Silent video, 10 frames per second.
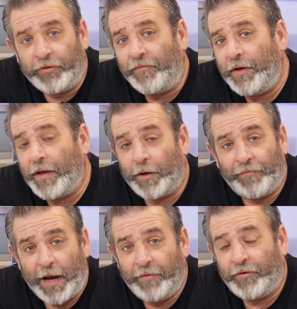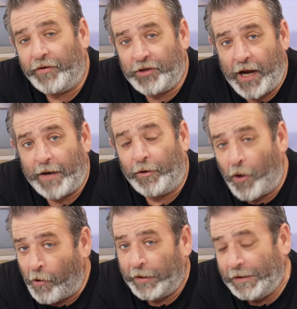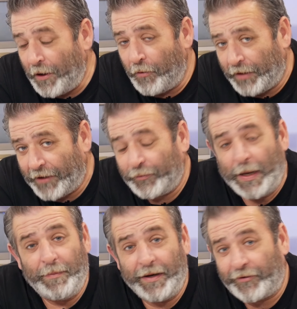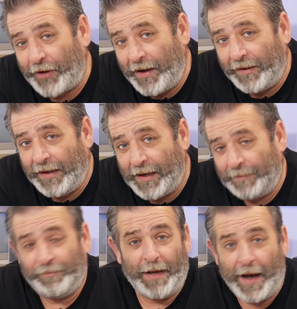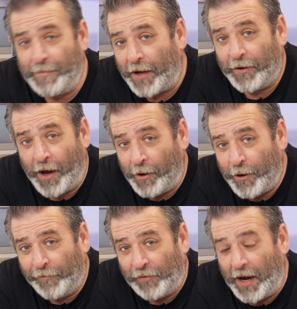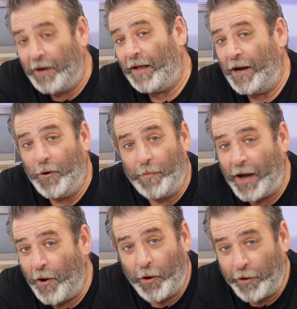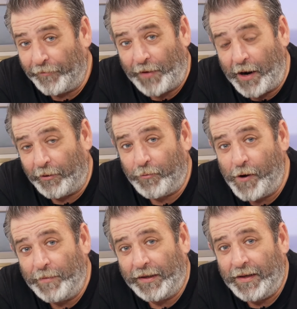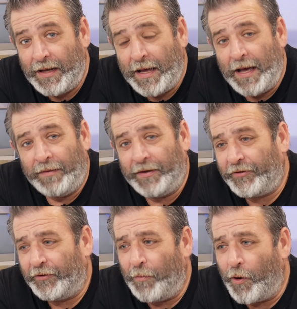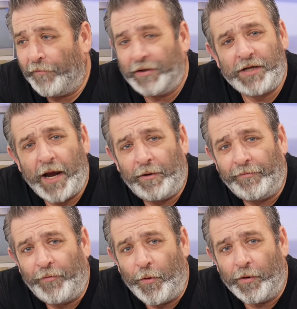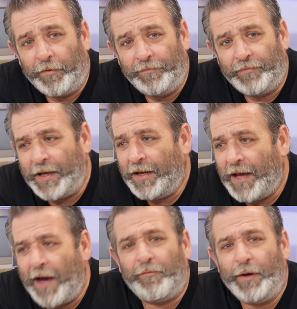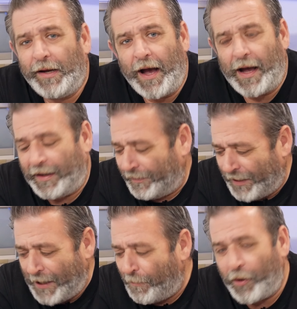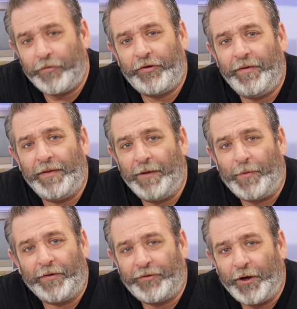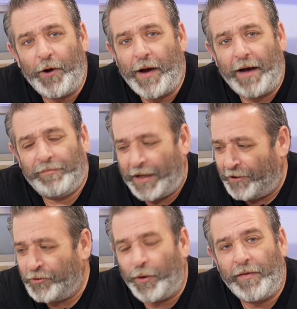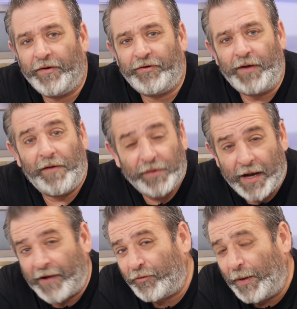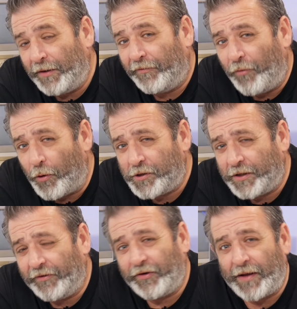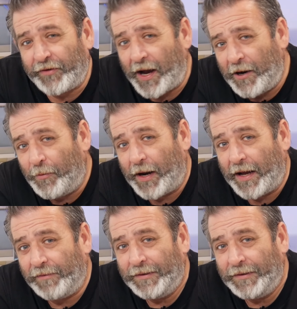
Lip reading: of you that are fans of the channel already know this, but I'm going to say it again. I'm not an audiophile. I don't buy audiophile equipment. This is more of a channel for the every guy, any person that wants to go out and enjoy this stuff and not spend a fortune. So that's kind of what I